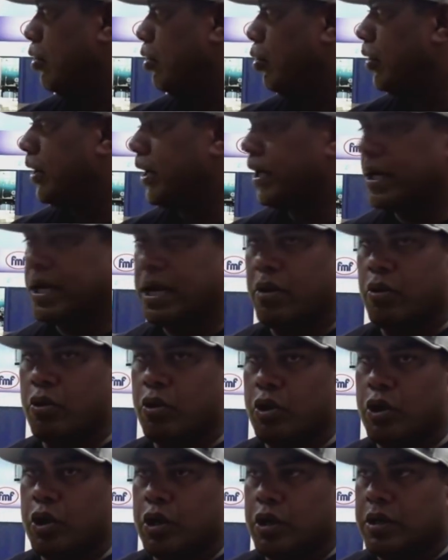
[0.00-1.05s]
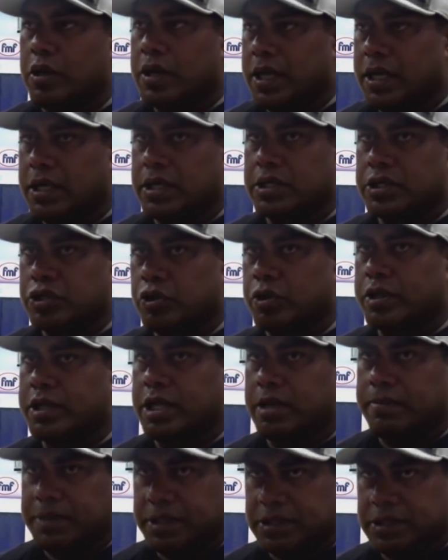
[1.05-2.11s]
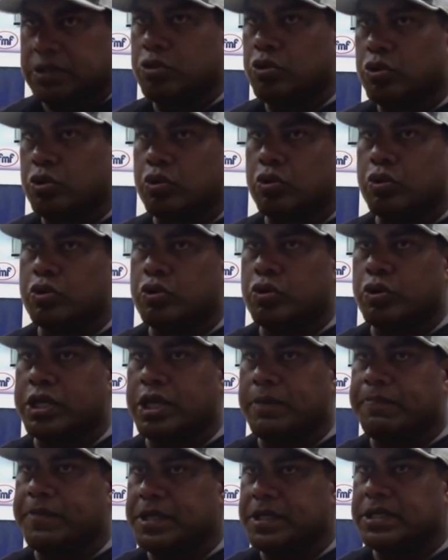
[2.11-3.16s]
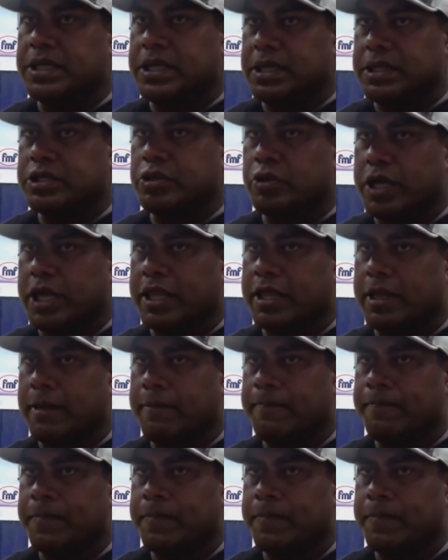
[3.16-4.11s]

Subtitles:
goal right now, short term, is to keep these girls together.